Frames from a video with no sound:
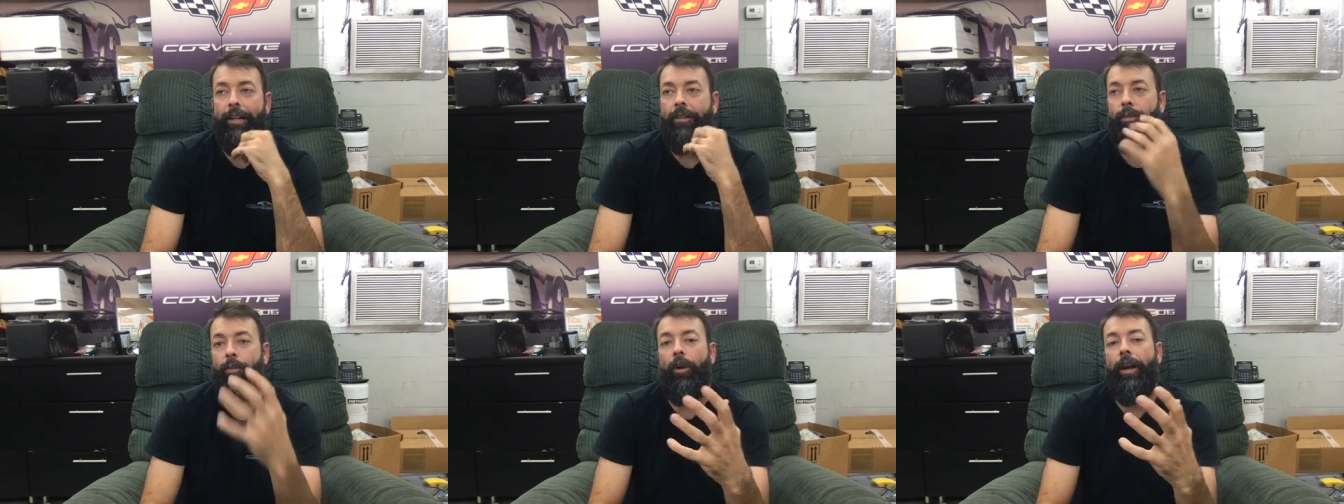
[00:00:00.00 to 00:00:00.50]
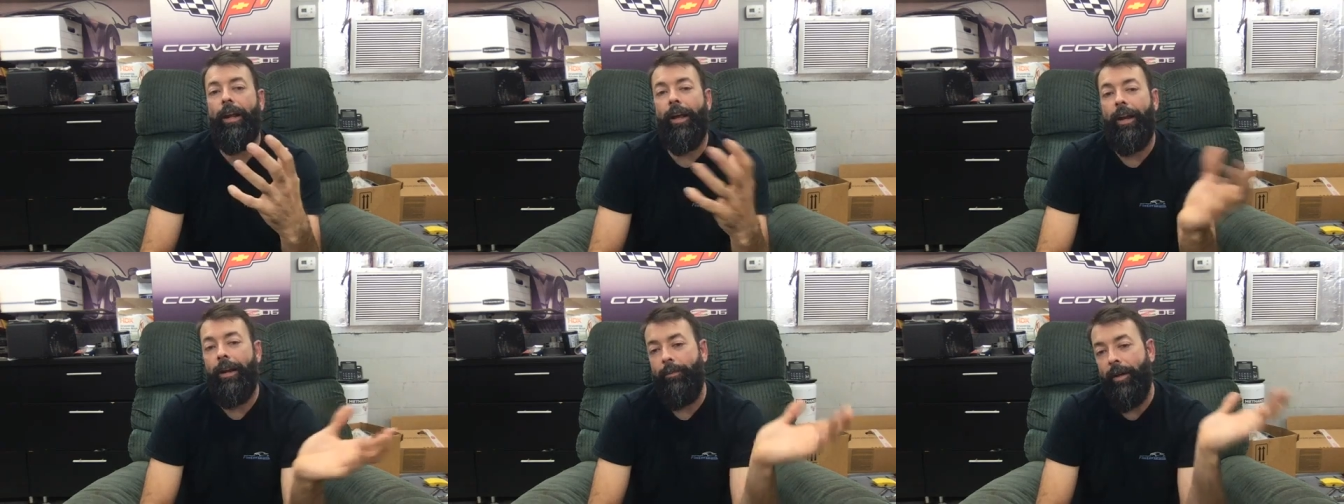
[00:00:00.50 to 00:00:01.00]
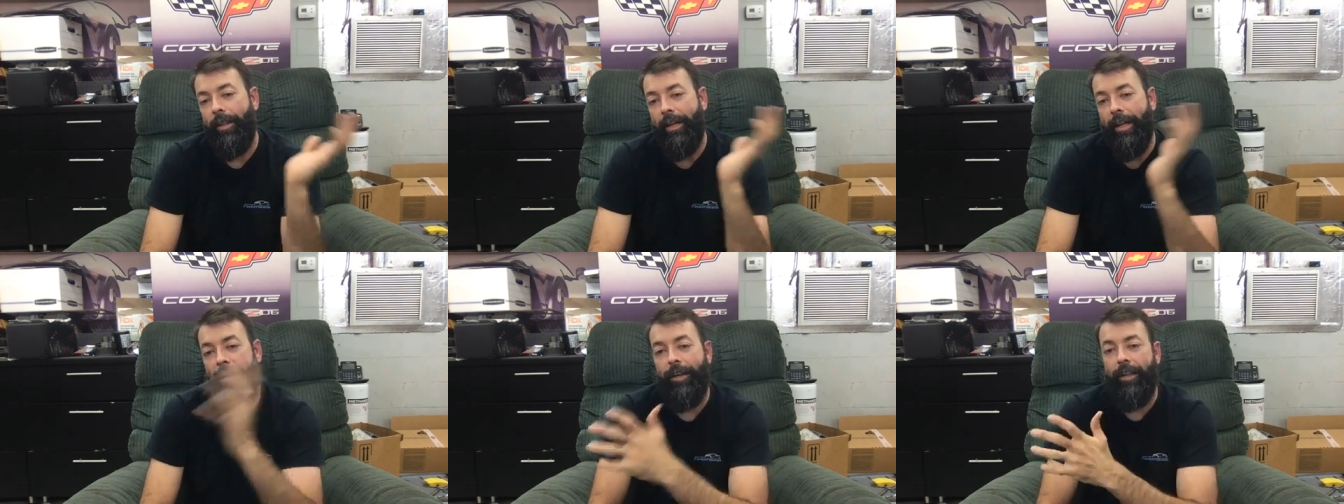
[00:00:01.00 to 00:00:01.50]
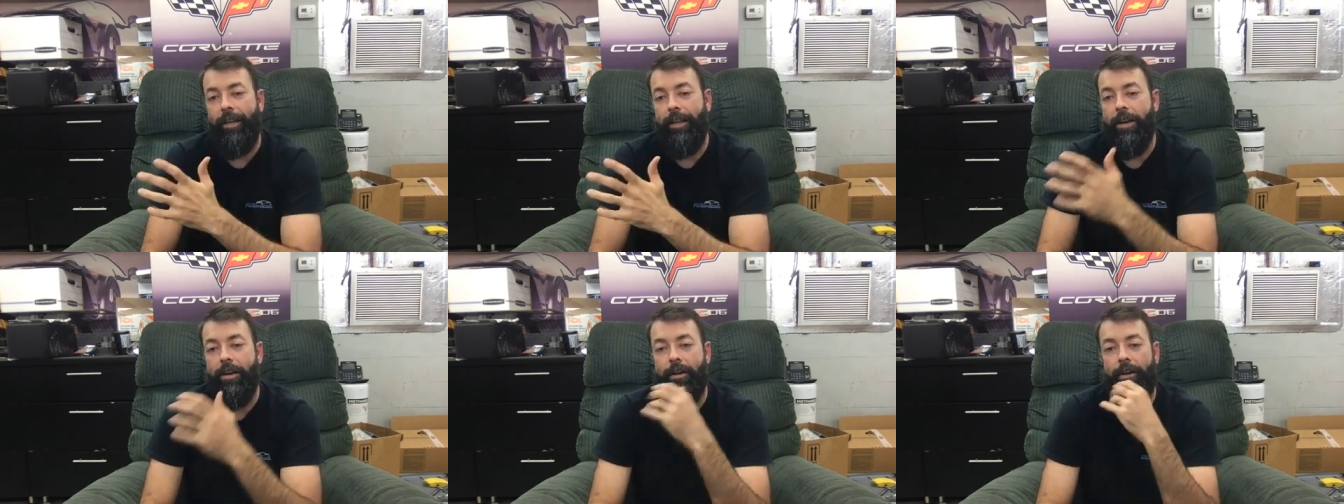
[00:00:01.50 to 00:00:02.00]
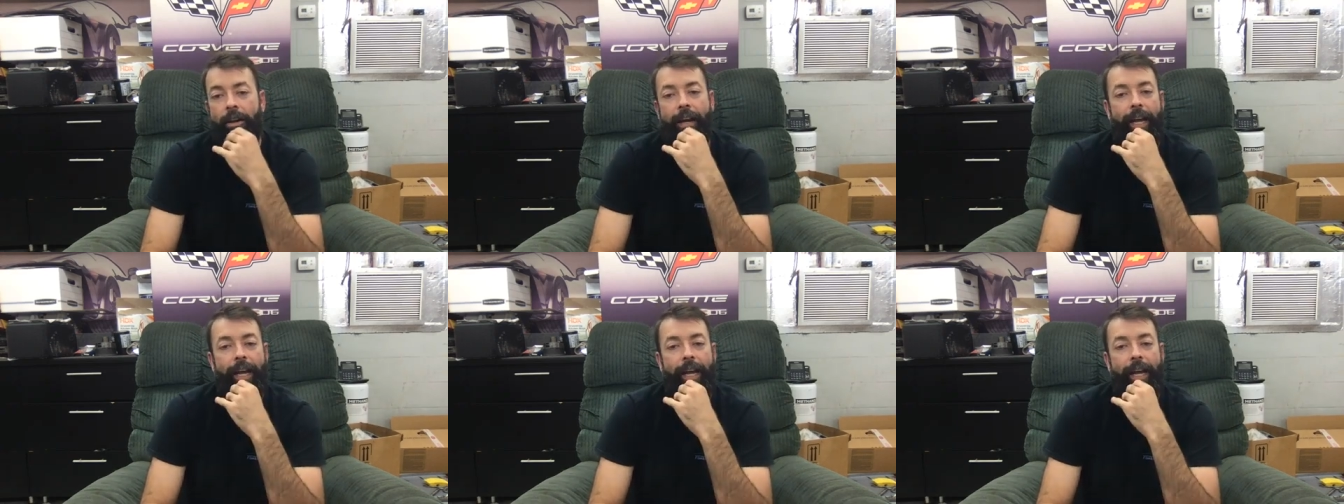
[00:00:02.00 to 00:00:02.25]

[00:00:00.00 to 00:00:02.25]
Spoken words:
spray on it by the end of the year.